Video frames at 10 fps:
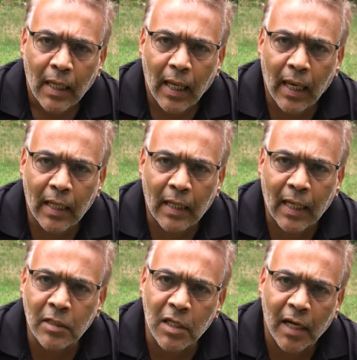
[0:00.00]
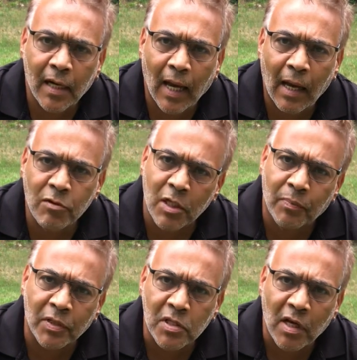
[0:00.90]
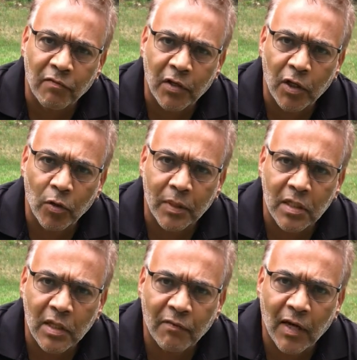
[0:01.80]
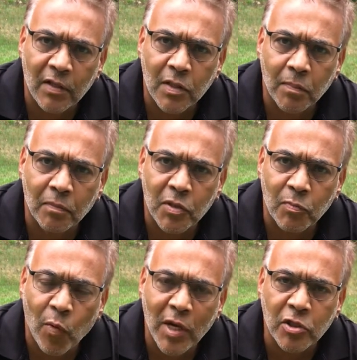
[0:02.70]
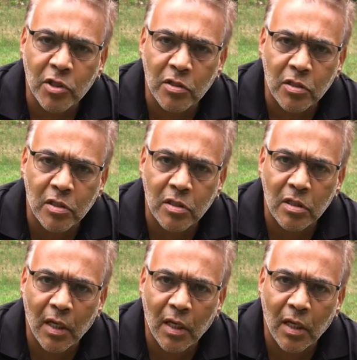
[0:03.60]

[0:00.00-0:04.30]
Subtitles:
And I decided I was going to put this on video because I've had some questions